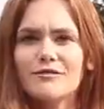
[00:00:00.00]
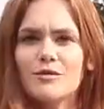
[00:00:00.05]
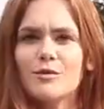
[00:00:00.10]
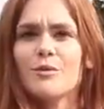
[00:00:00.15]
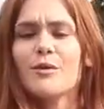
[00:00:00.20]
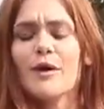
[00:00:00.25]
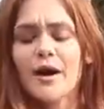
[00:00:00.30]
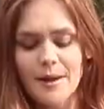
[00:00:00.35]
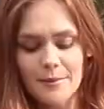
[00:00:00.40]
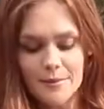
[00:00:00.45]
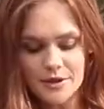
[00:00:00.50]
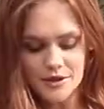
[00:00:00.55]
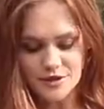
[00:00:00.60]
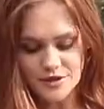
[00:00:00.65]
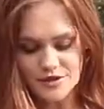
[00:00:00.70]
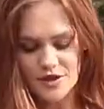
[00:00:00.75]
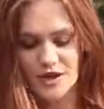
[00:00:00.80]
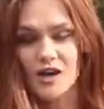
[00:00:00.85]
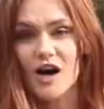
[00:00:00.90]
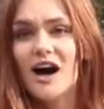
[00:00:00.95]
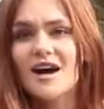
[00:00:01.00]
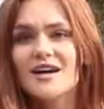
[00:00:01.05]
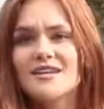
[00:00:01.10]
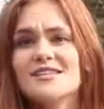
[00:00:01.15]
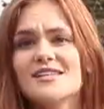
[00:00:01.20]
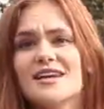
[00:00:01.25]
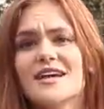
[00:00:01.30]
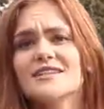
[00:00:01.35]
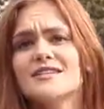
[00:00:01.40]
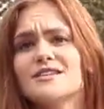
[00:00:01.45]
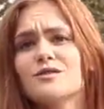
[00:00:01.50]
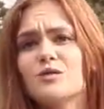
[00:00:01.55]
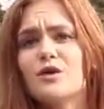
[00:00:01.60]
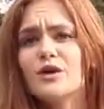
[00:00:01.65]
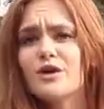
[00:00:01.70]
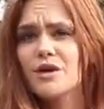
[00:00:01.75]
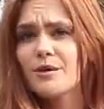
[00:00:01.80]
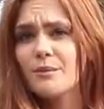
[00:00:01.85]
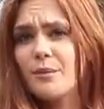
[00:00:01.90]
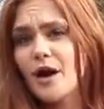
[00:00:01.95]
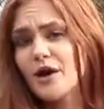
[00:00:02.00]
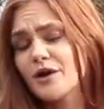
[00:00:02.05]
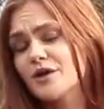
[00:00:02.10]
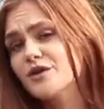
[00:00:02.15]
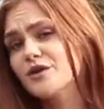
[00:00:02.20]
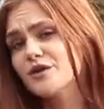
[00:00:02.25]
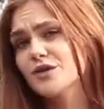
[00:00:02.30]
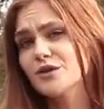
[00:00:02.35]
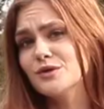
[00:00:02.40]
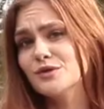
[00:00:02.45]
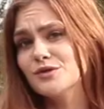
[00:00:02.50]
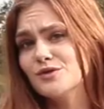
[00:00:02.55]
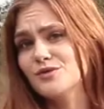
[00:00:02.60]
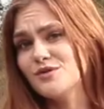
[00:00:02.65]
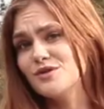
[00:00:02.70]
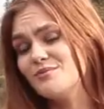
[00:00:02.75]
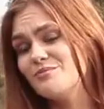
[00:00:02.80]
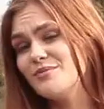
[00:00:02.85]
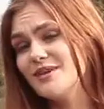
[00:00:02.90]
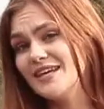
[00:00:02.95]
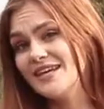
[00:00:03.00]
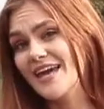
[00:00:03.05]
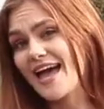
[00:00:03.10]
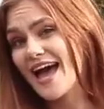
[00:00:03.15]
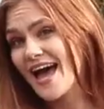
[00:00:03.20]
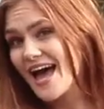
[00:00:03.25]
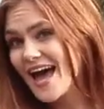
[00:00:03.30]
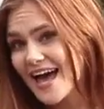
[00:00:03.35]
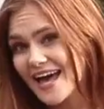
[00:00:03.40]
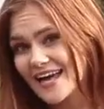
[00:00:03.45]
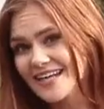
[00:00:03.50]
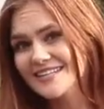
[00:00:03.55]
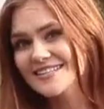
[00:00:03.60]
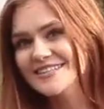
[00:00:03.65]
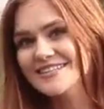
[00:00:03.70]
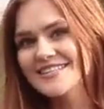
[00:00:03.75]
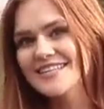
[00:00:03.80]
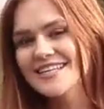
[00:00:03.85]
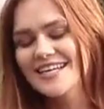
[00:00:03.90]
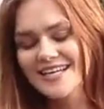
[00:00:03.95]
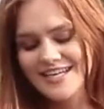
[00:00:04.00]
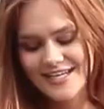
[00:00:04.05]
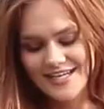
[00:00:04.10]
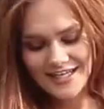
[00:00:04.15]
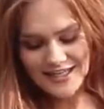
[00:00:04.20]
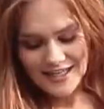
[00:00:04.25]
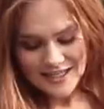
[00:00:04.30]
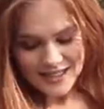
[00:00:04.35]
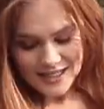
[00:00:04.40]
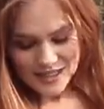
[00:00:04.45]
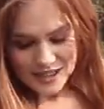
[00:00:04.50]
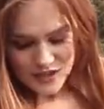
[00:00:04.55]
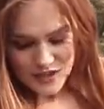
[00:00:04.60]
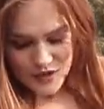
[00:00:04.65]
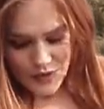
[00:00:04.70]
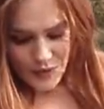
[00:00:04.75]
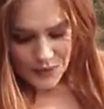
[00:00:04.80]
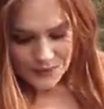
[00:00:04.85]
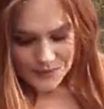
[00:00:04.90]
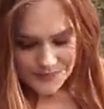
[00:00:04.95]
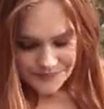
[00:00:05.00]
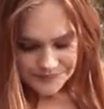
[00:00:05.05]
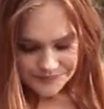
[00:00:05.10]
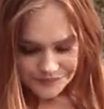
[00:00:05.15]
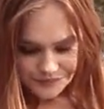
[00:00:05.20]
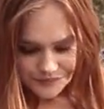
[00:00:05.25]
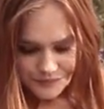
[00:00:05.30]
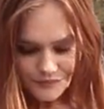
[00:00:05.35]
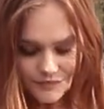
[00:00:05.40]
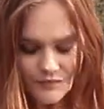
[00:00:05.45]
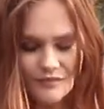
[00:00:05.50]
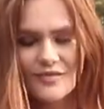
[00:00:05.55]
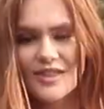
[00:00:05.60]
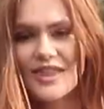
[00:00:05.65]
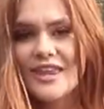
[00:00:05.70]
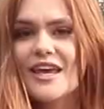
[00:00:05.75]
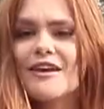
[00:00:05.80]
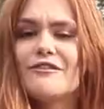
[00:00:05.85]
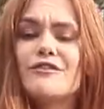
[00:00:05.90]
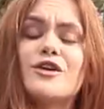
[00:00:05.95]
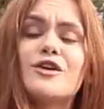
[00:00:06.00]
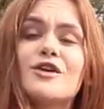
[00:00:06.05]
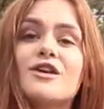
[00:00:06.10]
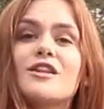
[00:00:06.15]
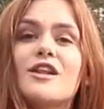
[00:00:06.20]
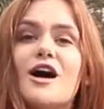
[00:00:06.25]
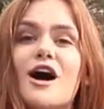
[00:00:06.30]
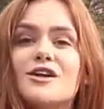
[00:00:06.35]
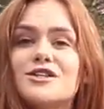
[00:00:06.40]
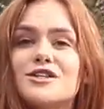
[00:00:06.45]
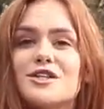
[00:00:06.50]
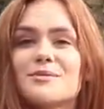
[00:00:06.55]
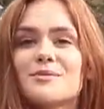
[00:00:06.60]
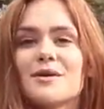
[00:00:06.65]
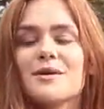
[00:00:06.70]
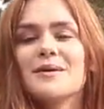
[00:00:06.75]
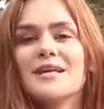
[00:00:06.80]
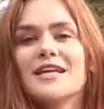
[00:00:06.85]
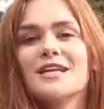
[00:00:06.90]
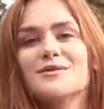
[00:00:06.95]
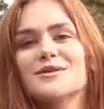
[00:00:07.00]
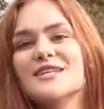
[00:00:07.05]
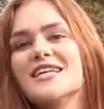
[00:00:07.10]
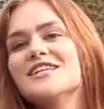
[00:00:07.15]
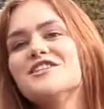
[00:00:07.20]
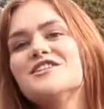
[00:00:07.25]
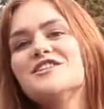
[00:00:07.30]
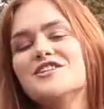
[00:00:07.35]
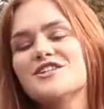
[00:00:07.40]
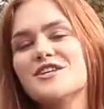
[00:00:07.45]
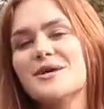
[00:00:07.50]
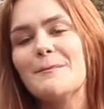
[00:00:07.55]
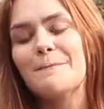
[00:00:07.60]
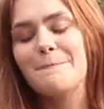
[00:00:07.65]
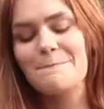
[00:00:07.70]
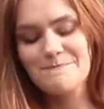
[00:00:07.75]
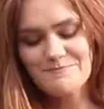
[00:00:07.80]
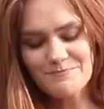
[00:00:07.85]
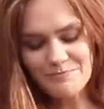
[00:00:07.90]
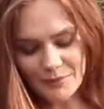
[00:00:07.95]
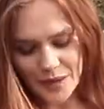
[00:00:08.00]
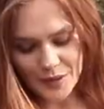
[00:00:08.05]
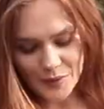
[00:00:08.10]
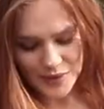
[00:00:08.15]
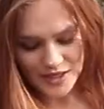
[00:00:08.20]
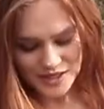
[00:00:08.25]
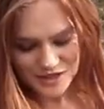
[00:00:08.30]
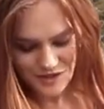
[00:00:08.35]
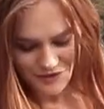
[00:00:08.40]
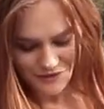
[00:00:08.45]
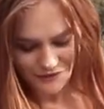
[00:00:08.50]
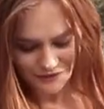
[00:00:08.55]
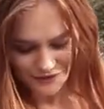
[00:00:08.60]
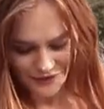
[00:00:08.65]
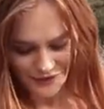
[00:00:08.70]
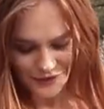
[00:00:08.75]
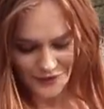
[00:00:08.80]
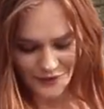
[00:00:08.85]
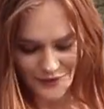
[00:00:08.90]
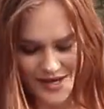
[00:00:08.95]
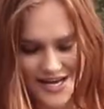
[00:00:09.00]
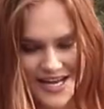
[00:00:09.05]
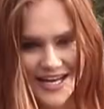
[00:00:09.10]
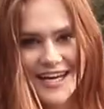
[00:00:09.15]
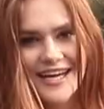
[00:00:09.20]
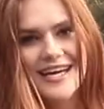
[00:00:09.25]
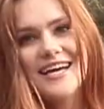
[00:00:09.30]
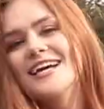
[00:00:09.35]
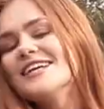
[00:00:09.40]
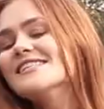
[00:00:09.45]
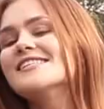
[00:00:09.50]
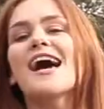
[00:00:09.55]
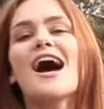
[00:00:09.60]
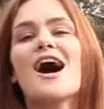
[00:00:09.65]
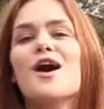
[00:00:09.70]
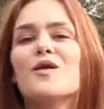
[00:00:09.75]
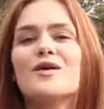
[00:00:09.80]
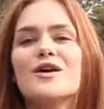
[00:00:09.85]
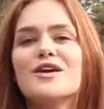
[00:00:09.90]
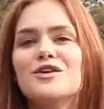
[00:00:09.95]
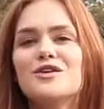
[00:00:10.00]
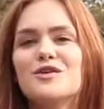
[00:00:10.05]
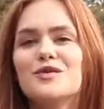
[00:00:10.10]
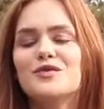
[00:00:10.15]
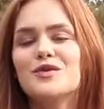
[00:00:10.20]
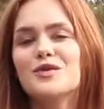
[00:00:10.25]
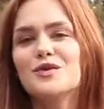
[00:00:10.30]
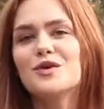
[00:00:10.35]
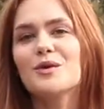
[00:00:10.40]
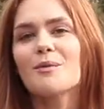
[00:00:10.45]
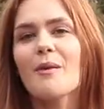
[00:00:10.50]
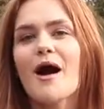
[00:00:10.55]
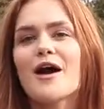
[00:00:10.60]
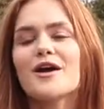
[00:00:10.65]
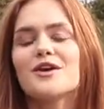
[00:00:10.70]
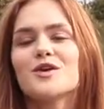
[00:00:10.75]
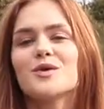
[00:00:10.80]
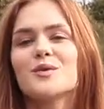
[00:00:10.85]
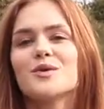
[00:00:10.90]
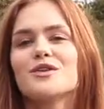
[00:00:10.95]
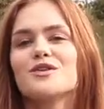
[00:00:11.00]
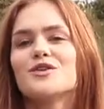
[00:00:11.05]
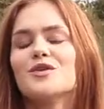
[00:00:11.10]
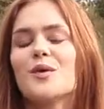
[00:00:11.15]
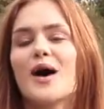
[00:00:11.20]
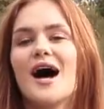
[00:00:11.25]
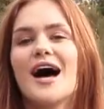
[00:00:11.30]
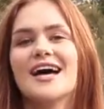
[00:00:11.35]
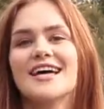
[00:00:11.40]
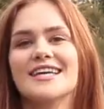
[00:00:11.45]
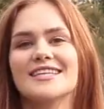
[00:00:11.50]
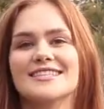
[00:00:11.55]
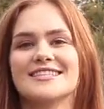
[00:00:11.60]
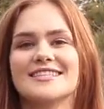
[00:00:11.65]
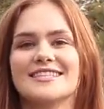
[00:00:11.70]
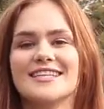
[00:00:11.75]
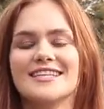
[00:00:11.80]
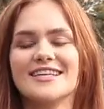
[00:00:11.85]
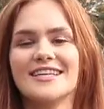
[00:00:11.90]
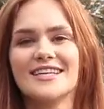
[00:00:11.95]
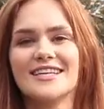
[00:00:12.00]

of the parameters, the context of what your partner knows you to be as. So if you're in a long-term committed relationship, my question for you is, how can you view your partner with new eyes?